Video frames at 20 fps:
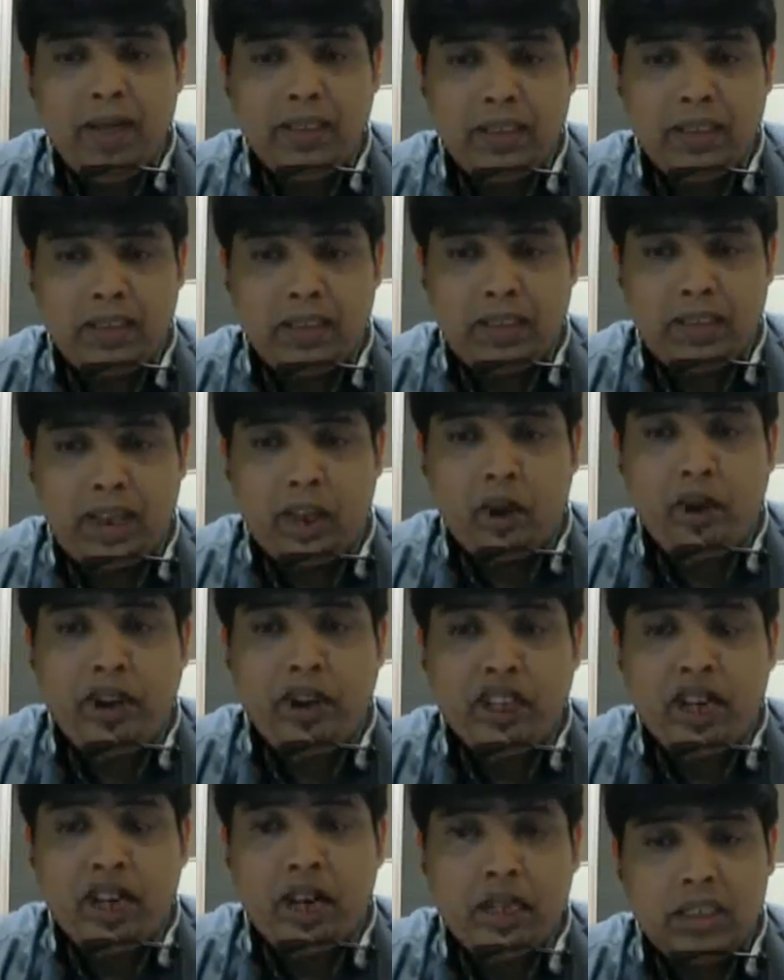premises,
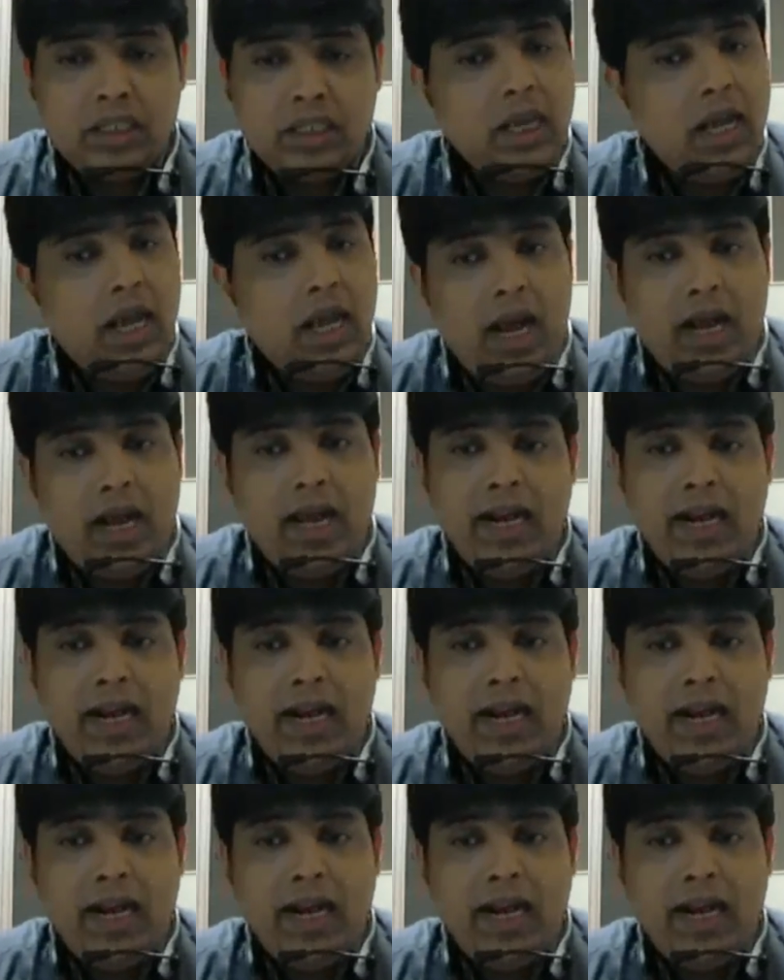security charges,